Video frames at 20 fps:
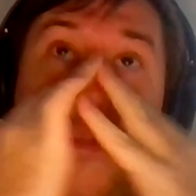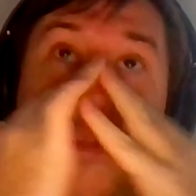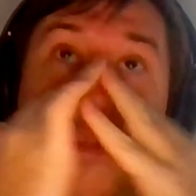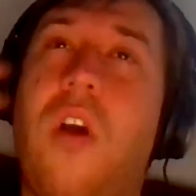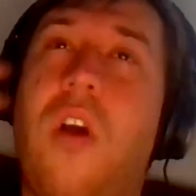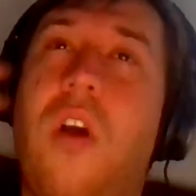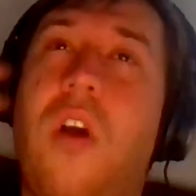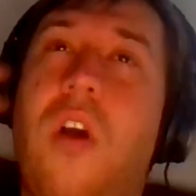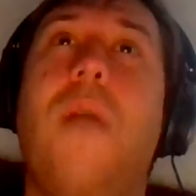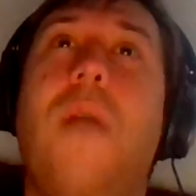I'll
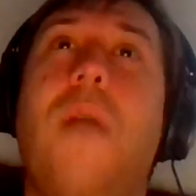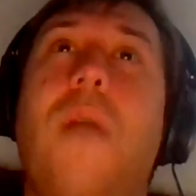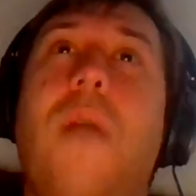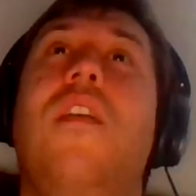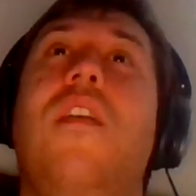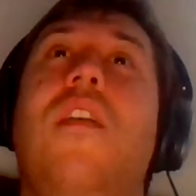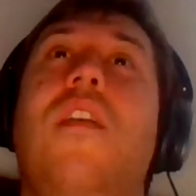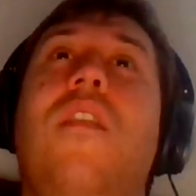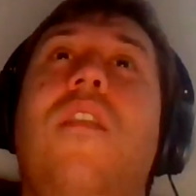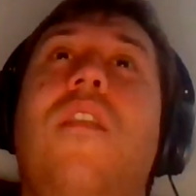probably
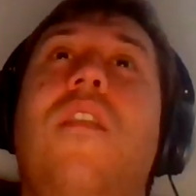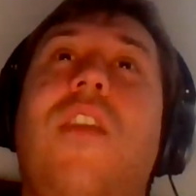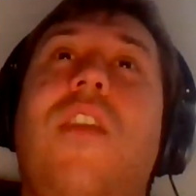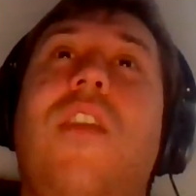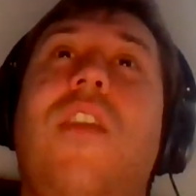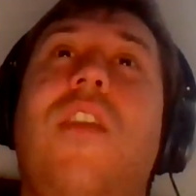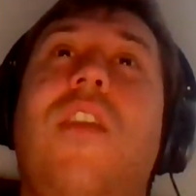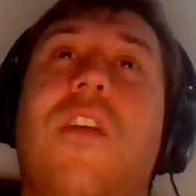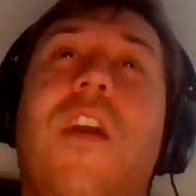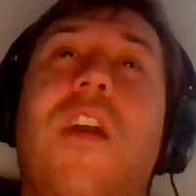
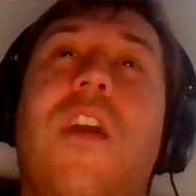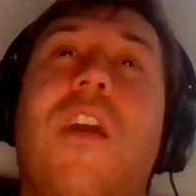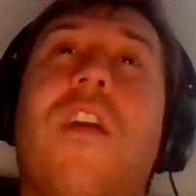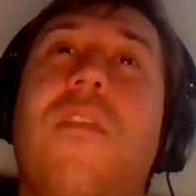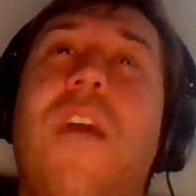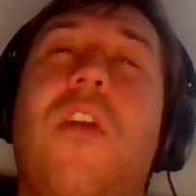steer clear of.